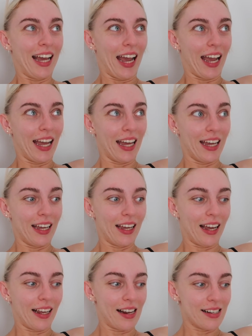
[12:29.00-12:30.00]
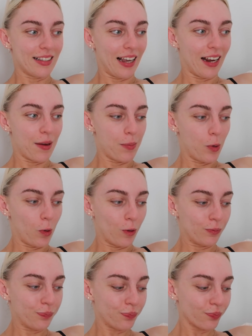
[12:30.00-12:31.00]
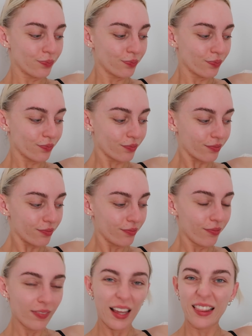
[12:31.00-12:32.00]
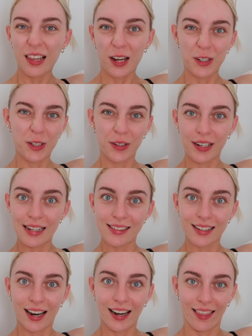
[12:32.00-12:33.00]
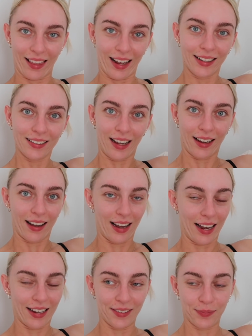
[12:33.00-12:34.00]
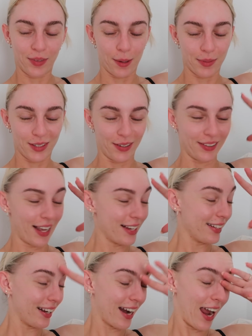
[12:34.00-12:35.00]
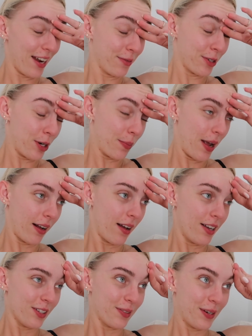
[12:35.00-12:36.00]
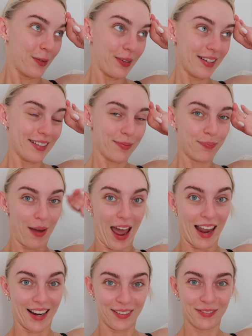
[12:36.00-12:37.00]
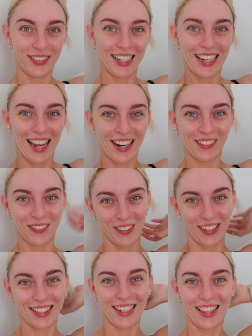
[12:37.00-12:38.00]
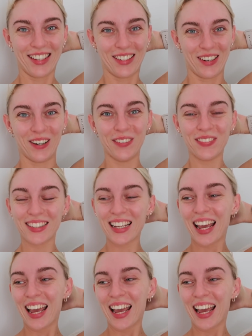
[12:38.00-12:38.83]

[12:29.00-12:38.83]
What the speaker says: I guess like a more luxurious kind of thing. Like I am so lazy and hate washing my car, so I always pay to get it washed at the shops.